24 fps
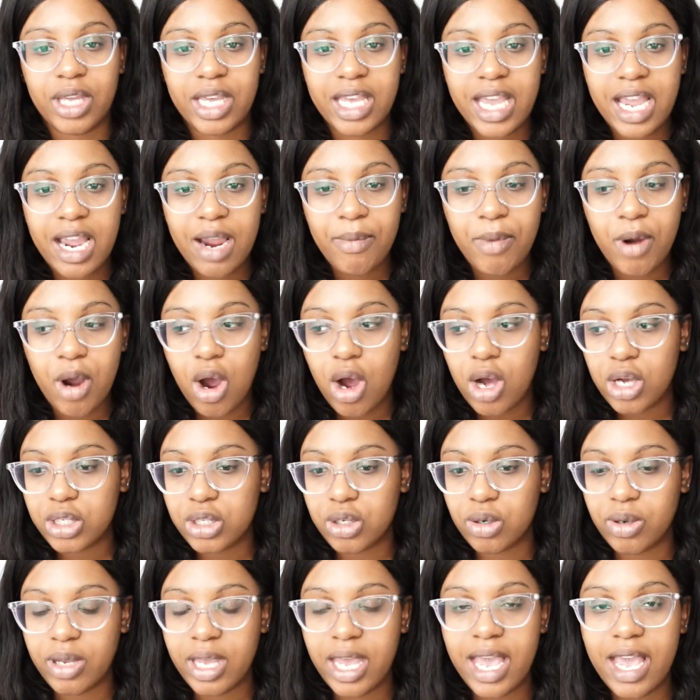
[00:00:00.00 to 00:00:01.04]
The camera
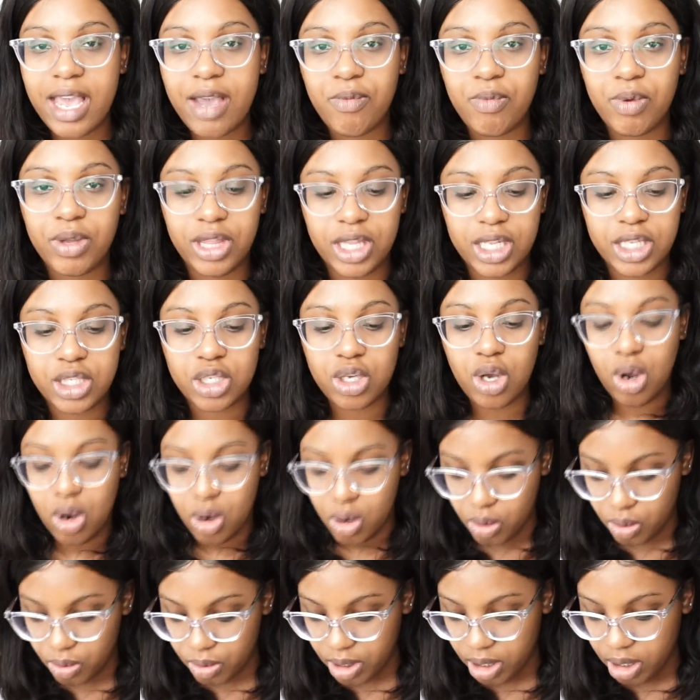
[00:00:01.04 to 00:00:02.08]
also came with its
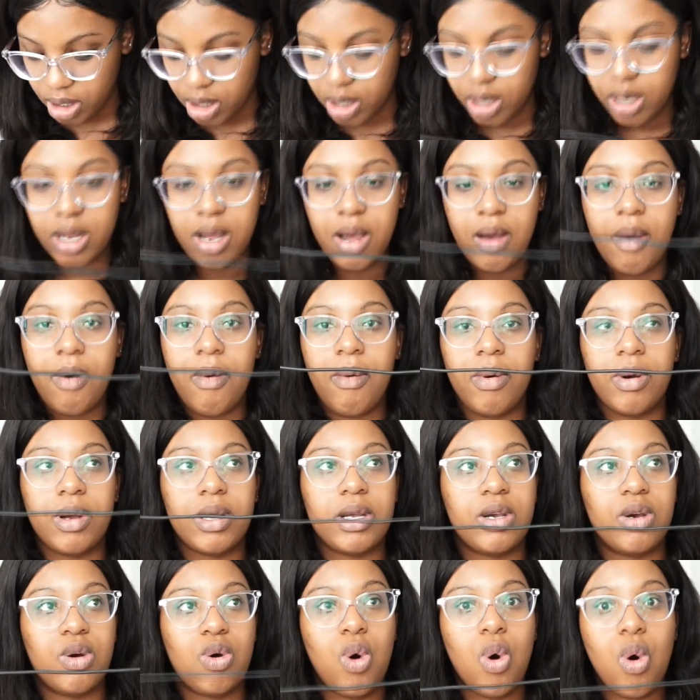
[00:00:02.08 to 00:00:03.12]
own
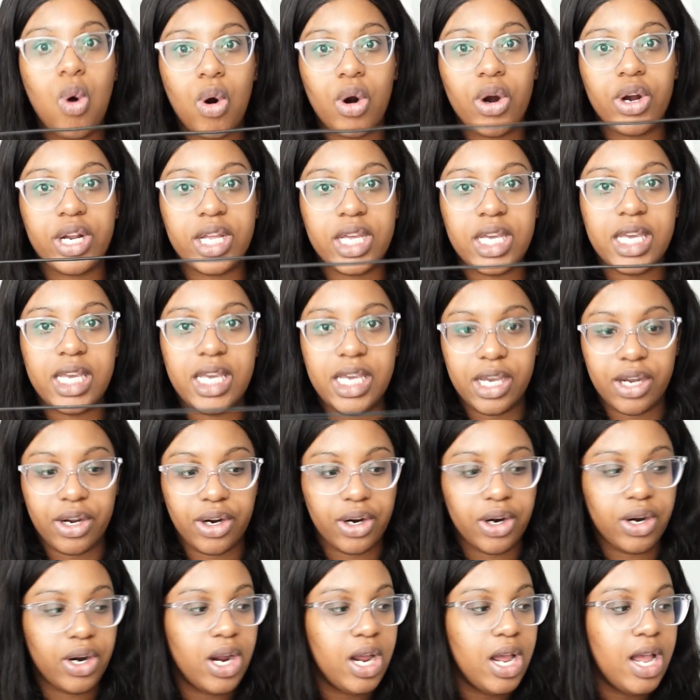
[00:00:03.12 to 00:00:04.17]
cord
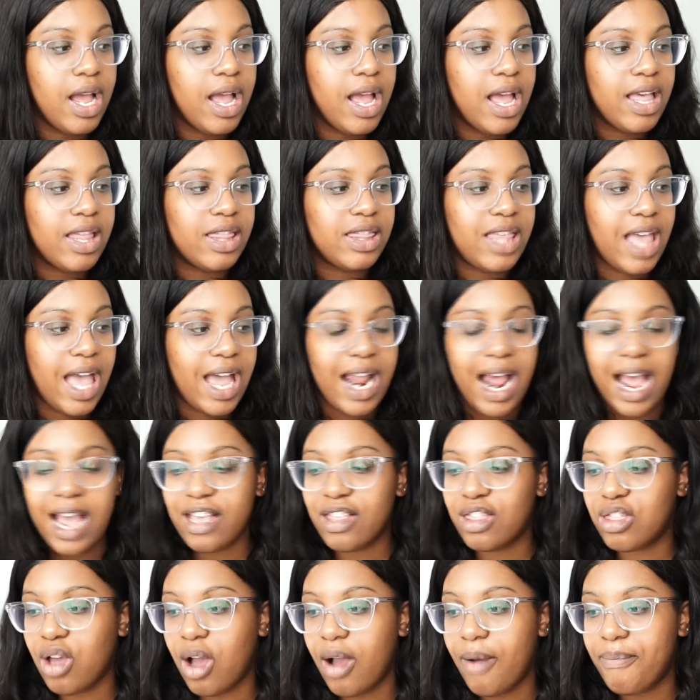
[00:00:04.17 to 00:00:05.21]
here that
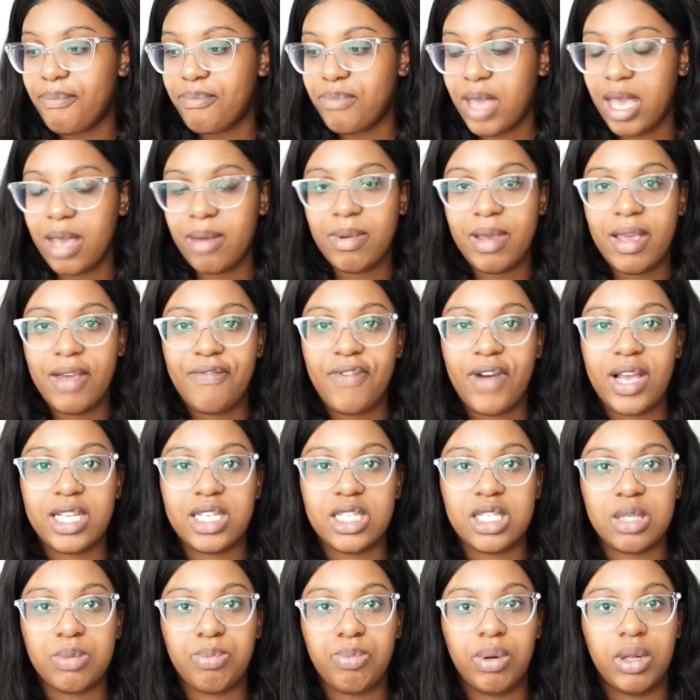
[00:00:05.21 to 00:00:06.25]
I thought maybe if I
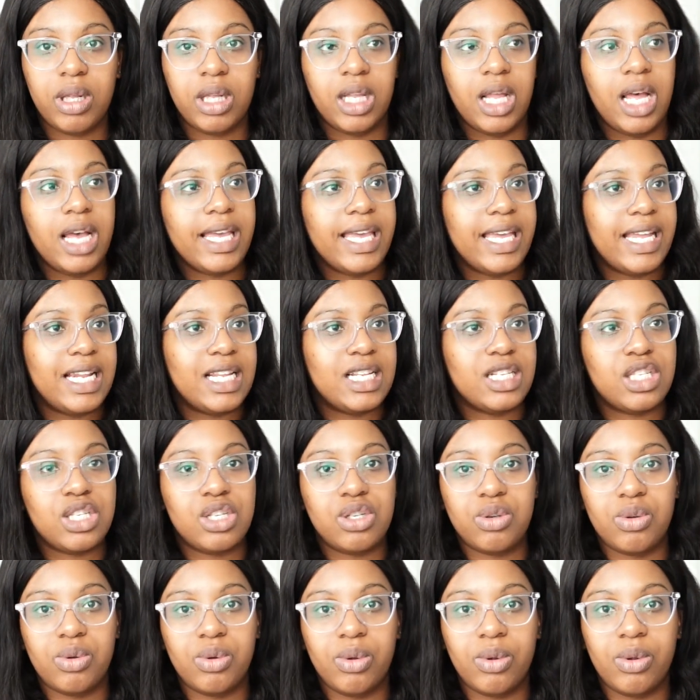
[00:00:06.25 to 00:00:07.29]
just plug it
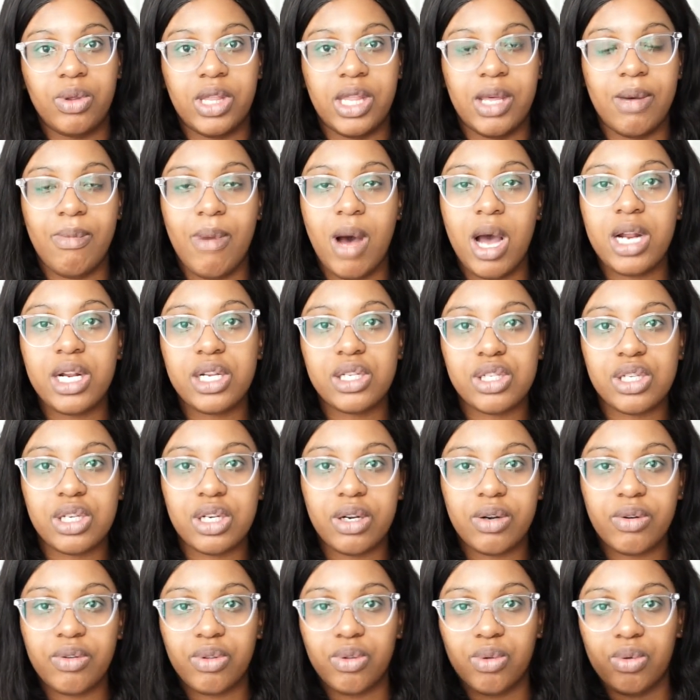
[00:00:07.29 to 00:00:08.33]
into the
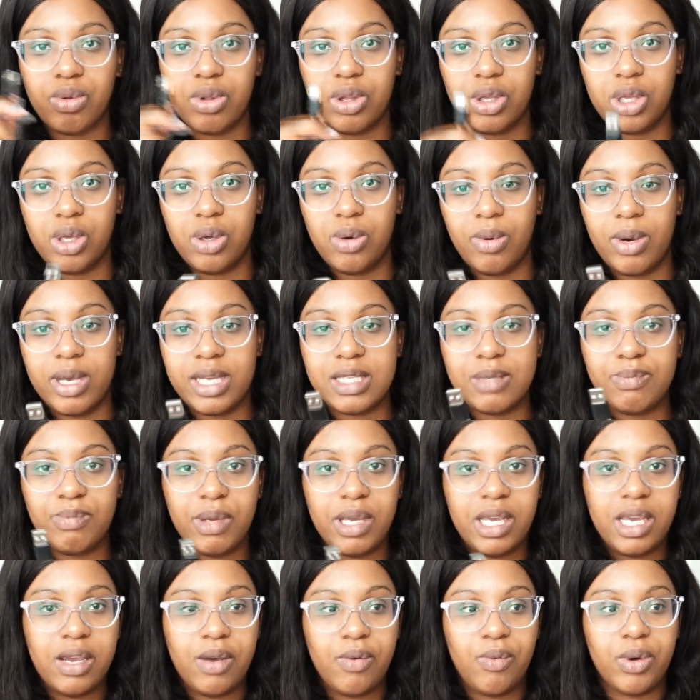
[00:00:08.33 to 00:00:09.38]
monitor through the U S
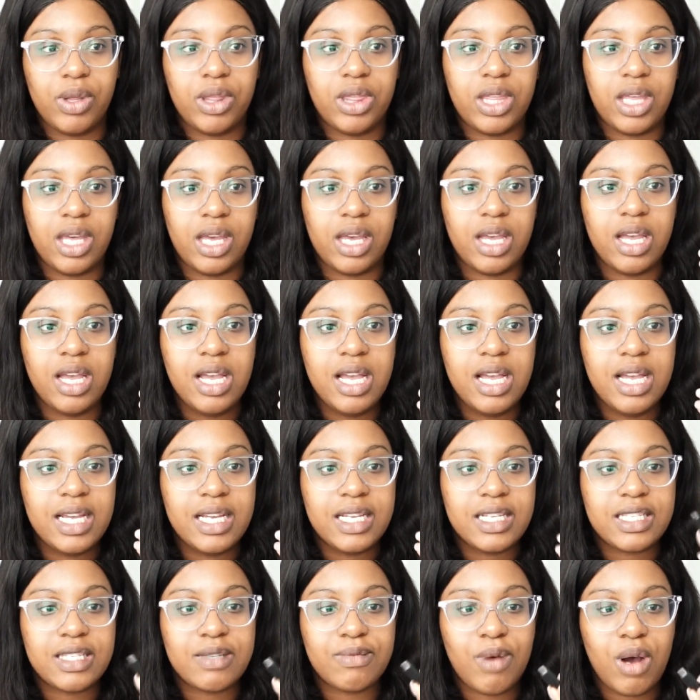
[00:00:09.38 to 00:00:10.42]
B with
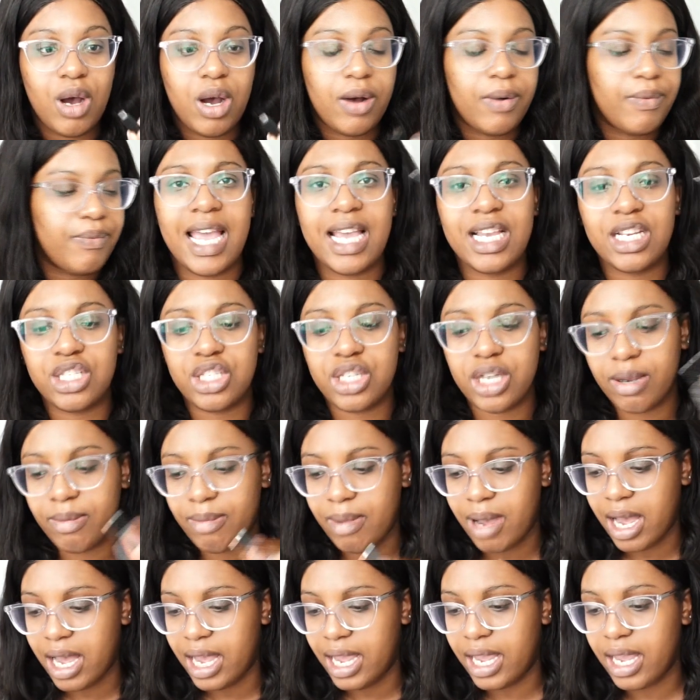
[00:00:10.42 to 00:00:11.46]
the small H D
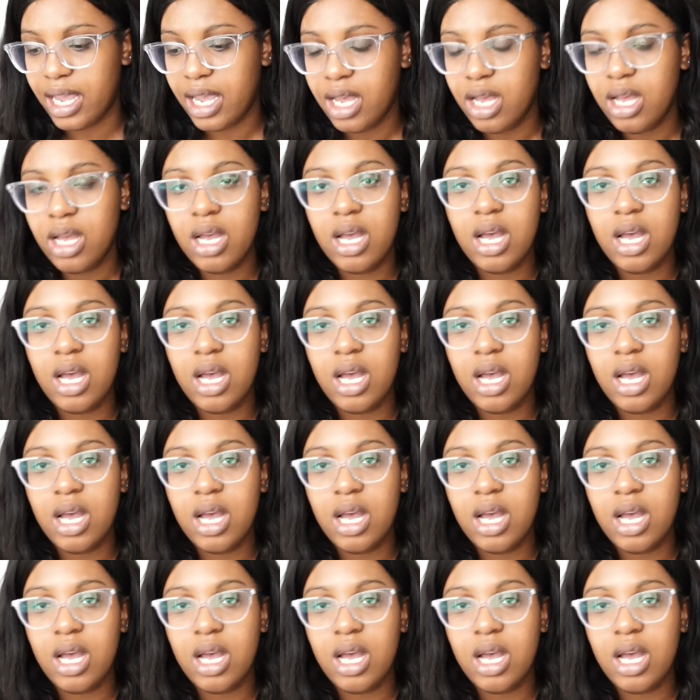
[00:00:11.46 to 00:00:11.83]
M I